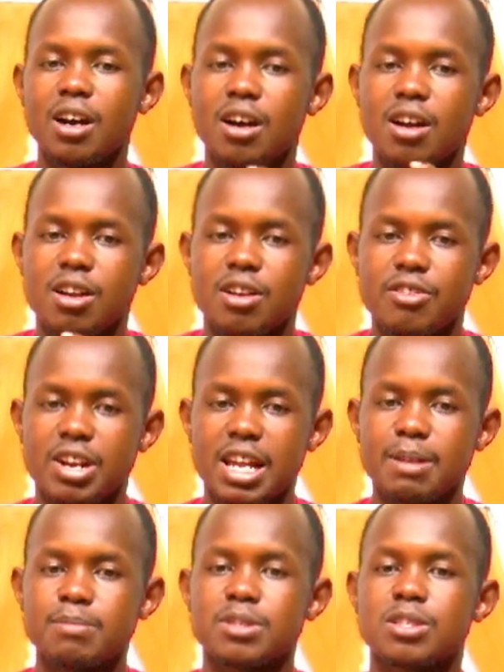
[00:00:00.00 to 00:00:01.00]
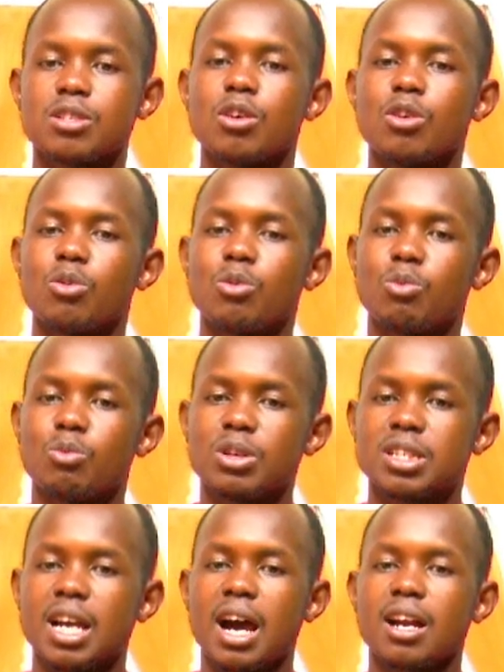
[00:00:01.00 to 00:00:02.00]
dreams which
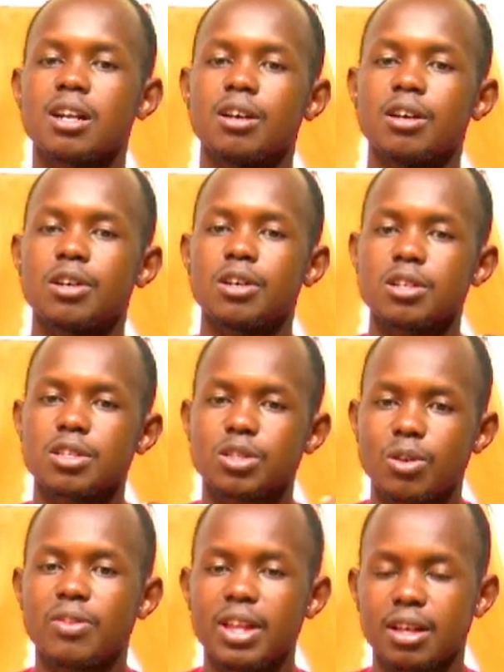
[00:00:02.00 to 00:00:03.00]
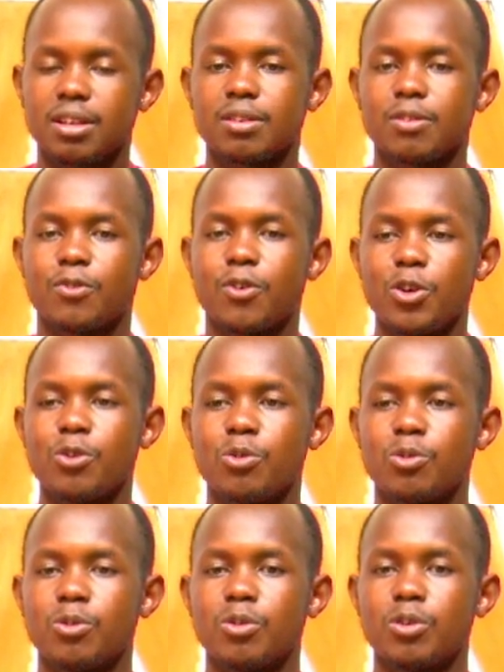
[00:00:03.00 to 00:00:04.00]
are soothing for you.
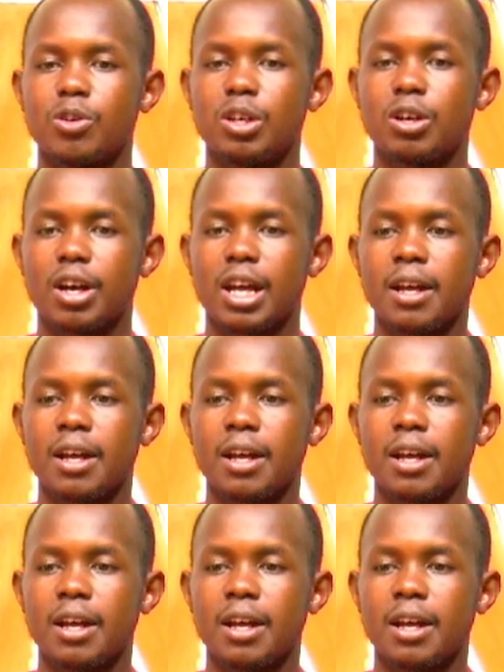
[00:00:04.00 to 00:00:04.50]
Okay?